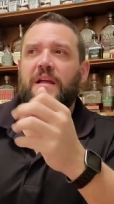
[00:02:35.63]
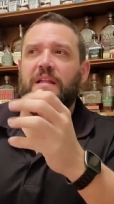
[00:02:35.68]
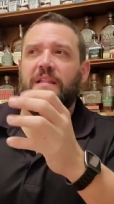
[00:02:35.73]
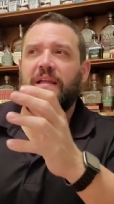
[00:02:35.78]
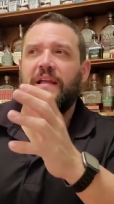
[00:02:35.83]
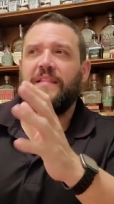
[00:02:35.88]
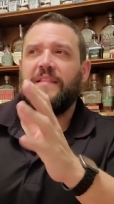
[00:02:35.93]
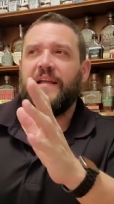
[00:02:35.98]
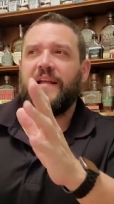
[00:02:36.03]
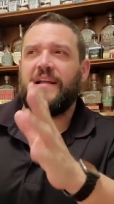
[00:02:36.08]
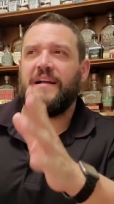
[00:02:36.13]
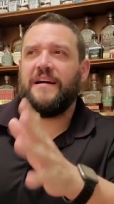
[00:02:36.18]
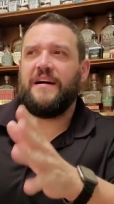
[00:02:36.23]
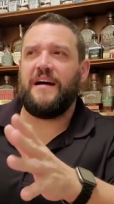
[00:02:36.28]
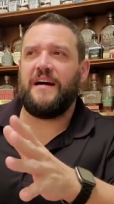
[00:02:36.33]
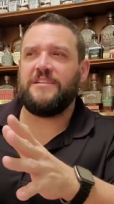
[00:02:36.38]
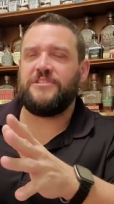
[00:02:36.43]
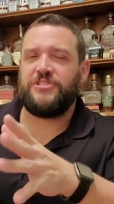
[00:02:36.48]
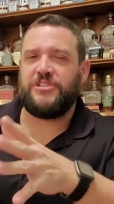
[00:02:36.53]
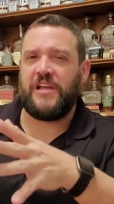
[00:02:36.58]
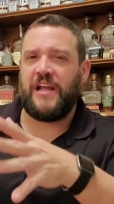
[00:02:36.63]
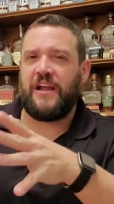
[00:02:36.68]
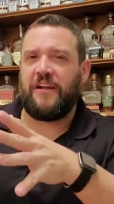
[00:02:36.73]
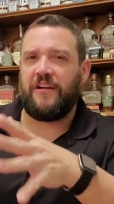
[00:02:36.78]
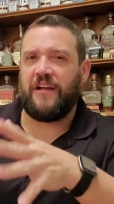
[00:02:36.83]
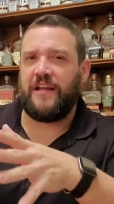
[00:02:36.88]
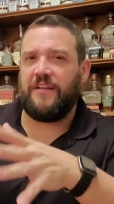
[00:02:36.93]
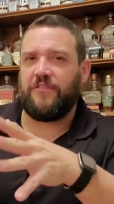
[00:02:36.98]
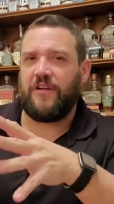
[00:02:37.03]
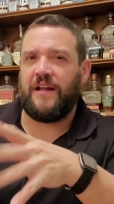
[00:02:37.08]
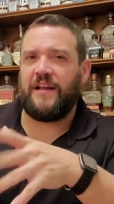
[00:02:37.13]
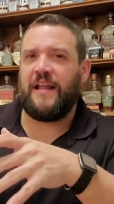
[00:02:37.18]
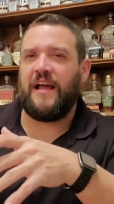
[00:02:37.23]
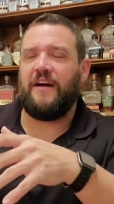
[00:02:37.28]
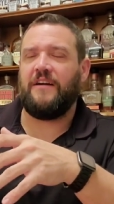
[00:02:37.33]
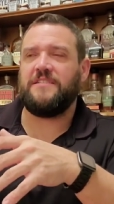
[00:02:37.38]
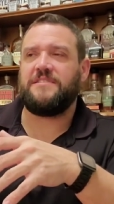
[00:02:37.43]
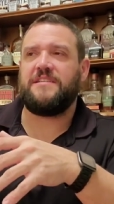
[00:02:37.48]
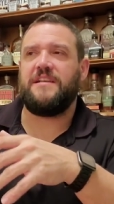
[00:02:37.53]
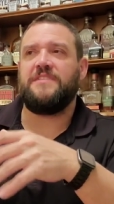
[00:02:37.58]
Like, like a, a cherry right
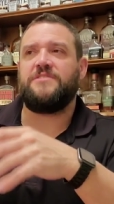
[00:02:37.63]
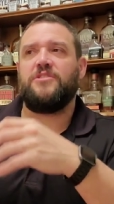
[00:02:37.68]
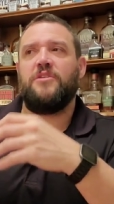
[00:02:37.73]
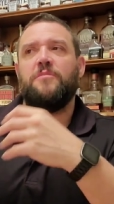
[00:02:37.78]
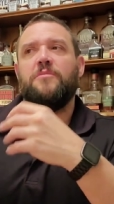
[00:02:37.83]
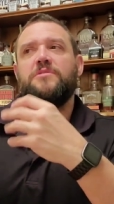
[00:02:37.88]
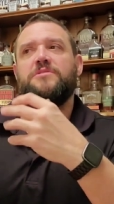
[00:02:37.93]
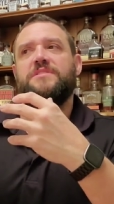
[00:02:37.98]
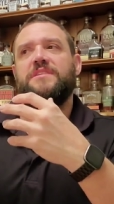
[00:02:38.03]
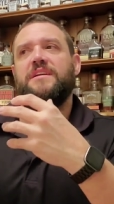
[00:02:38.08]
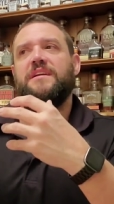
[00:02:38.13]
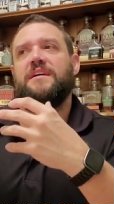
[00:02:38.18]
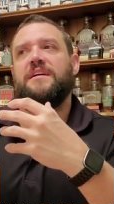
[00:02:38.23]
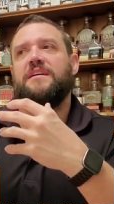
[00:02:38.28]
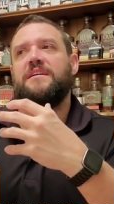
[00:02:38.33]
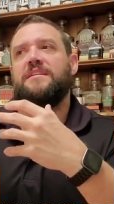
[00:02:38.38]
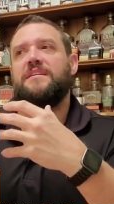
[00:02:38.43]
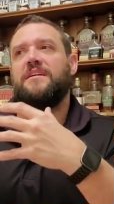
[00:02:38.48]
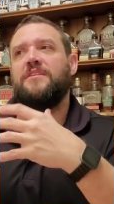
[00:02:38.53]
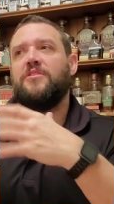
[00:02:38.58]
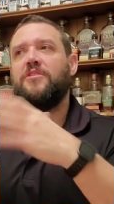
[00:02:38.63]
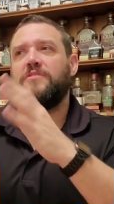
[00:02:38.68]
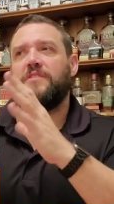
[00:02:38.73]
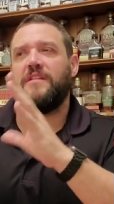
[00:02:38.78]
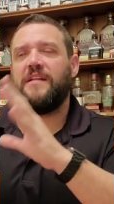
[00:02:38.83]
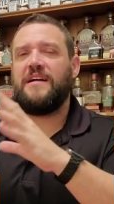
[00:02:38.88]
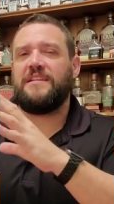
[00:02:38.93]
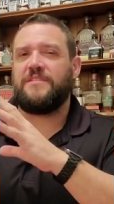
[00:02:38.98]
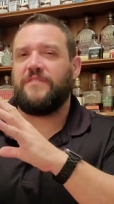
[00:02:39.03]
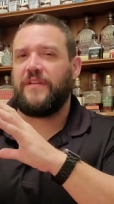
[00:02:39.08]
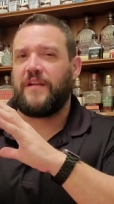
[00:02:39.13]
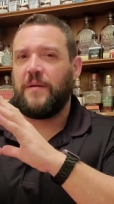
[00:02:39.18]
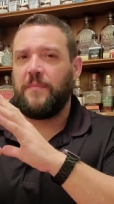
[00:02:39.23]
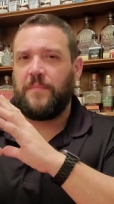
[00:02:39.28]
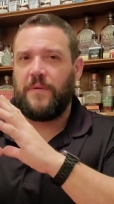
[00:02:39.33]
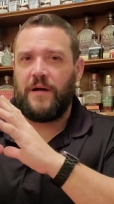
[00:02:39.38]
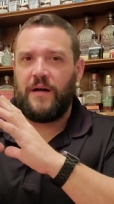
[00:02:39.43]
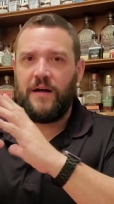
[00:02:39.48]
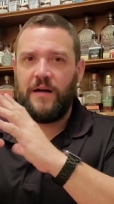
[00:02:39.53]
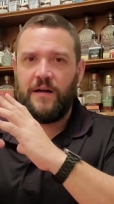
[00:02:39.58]
now. It's it's almost uh, along the lines of like a
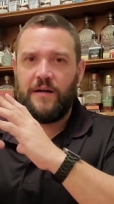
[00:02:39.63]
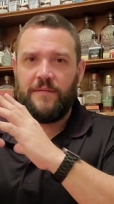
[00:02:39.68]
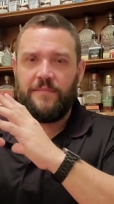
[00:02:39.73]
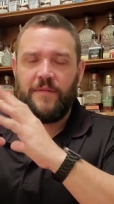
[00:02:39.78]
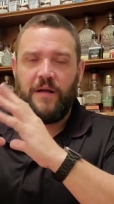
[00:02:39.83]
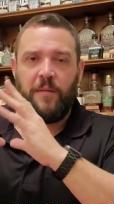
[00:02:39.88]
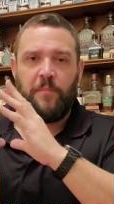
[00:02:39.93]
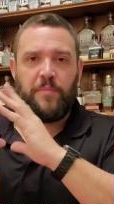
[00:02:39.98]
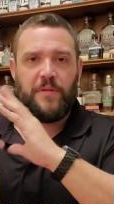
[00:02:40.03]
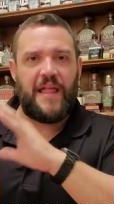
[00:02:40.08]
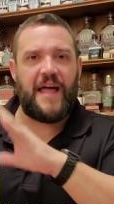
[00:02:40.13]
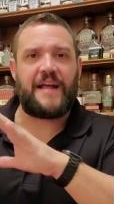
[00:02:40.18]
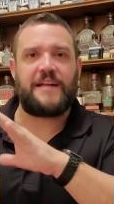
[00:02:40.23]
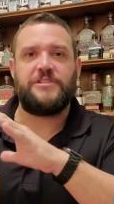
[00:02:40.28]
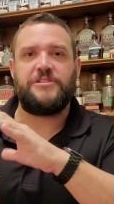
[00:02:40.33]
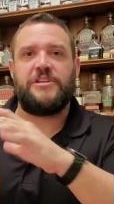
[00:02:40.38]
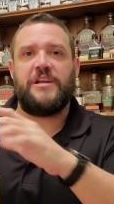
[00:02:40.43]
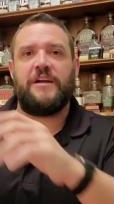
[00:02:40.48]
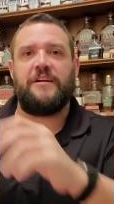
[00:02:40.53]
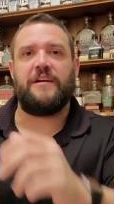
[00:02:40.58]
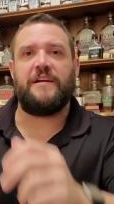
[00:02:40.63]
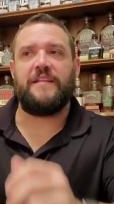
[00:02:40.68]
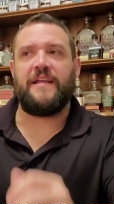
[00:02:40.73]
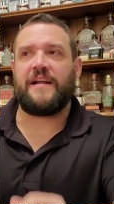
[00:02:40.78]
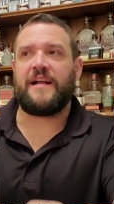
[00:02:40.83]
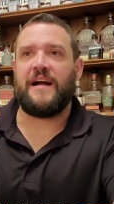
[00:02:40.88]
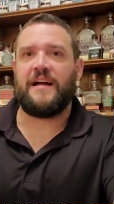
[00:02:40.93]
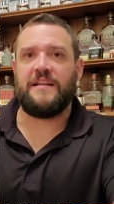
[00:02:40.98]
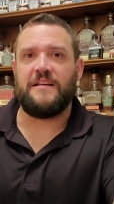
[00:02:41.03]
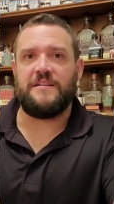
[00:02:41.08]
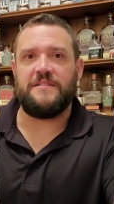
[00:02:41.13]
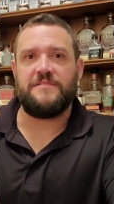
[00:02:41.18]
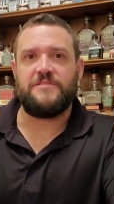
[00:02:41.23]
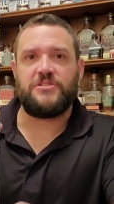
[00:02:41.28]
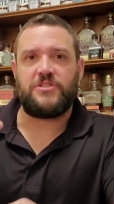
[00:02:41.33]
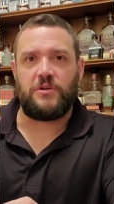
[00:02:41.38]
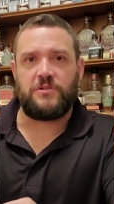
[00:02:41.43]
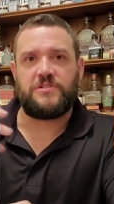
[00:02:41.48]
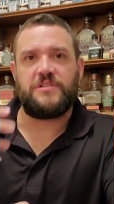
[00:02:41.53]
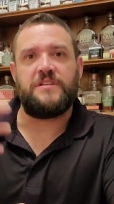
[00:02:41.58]
uh, a black cherry that kind of
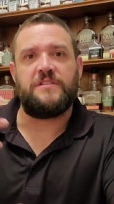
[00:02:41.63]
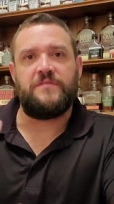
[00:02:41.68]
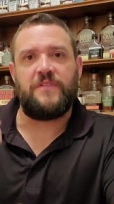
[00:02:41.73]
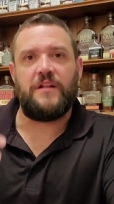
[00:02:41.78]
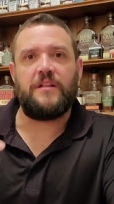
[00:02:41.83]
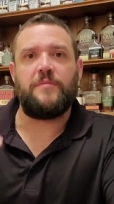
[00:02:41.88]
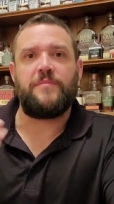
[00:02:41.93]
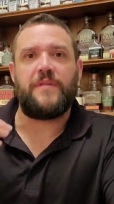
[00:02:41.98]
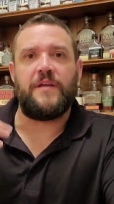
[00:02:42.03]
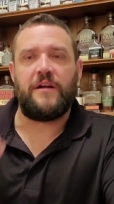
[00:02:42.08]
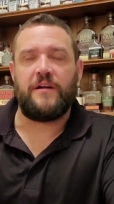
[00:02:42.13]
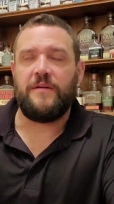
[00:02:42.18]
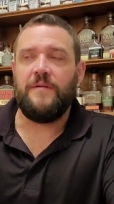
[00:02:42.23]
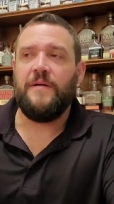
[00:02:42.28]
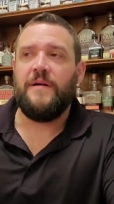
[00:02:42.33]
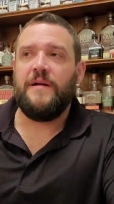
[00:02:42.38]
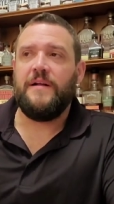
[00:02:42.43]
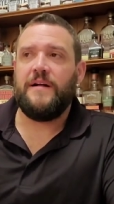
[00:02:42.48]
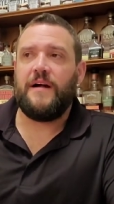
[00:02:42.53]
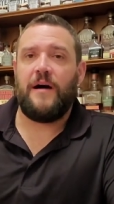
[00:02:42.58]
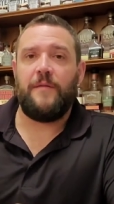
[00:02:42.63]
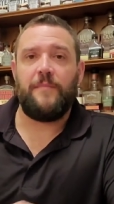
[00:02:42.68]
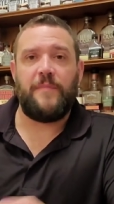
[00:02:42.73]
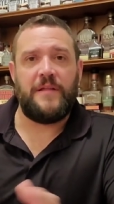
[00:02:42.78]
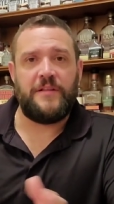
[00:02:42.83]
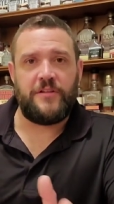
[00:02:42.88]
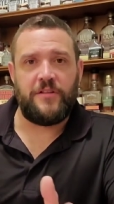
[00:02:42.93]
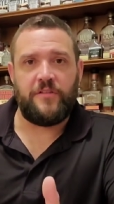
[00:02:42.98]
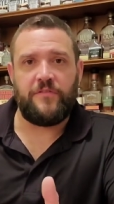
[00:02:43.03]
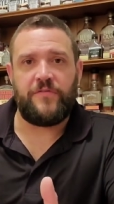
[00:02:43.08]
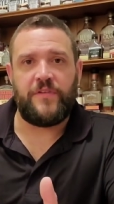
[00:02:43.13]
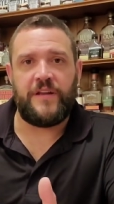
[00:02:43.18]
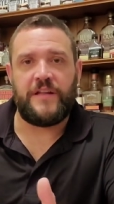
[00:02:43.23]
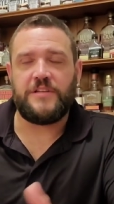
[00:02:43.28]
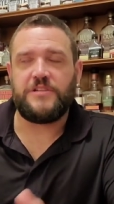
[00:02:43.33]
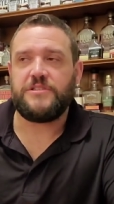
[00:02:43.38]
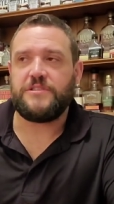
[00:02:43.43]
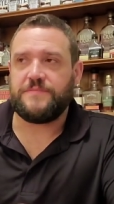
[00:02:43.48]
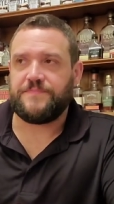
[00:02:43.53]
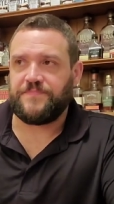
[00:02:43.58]
starts to develop there um, into the
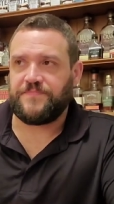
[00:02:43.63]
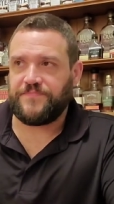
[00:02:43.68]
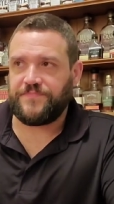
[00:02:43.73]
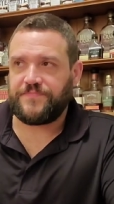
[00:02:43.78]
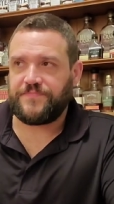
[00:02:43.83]
finish.